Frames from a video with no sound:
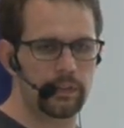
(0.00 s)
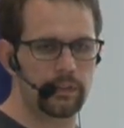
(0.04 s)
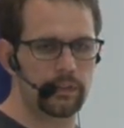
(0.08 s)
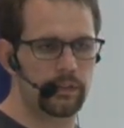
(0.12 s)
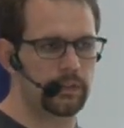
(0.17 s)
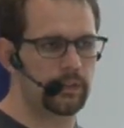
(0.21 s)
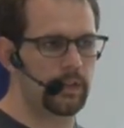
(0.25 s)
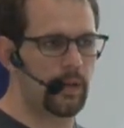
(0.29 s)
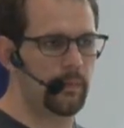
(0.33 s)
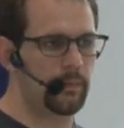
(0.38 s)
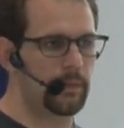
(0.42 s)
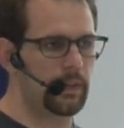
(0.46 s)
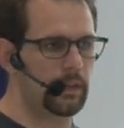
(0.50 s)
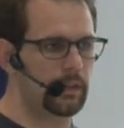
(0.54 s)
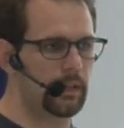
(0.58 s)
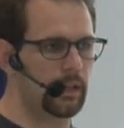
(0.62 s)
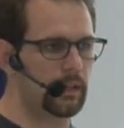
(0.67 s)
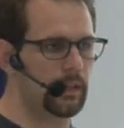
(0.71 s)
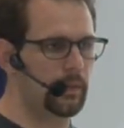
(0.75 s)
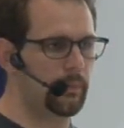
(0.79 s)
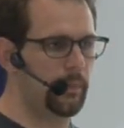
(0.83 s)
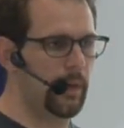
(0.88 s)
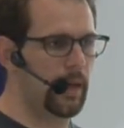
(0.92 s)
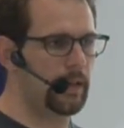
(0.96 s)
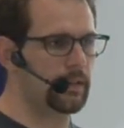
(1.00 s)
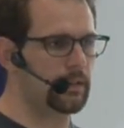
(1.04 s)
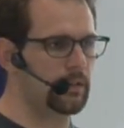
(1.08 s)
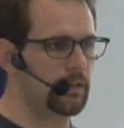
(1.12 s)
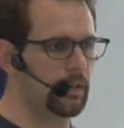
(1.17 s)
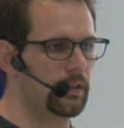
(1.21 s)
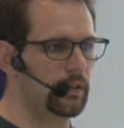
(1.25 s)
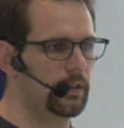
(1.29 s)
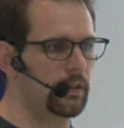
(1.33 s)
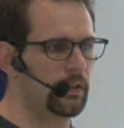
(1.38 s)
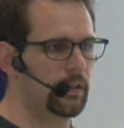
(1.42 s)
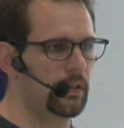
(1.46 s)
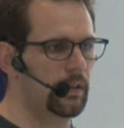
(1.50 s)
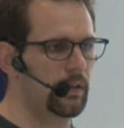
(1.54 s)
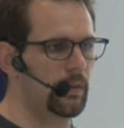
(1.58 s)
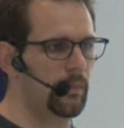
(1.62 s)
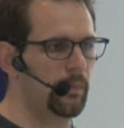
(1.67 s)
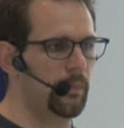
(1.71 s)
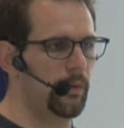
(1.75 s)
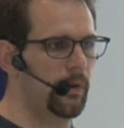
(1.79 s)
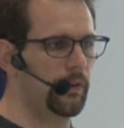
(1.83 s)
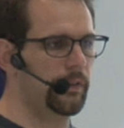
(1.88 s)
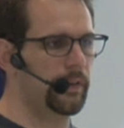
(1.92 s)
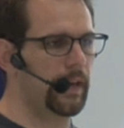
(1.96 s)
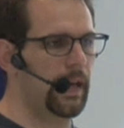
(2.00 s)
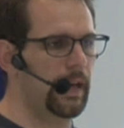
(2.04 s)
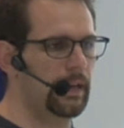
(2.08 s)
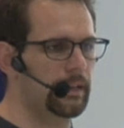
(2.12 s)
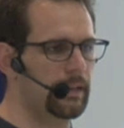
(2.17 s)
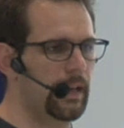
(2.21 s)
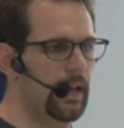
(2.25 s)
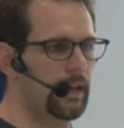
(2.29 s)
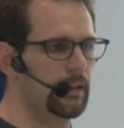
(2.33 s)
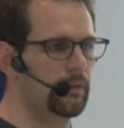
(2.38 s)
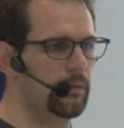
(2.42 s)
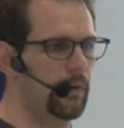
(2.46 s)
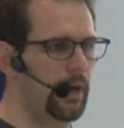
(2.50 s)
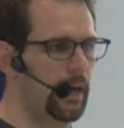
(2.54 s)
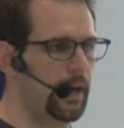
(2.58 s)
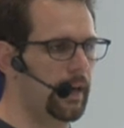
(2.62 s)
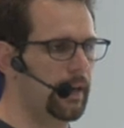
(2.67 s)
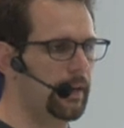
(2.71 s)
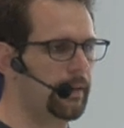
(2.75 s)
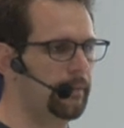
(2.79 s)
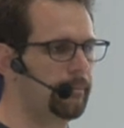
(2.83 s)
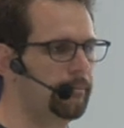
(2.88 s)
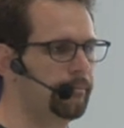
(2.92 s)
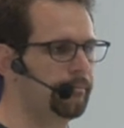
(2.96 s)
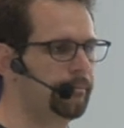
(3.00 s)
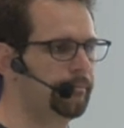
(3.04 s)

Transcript: so something that depends on both x and y,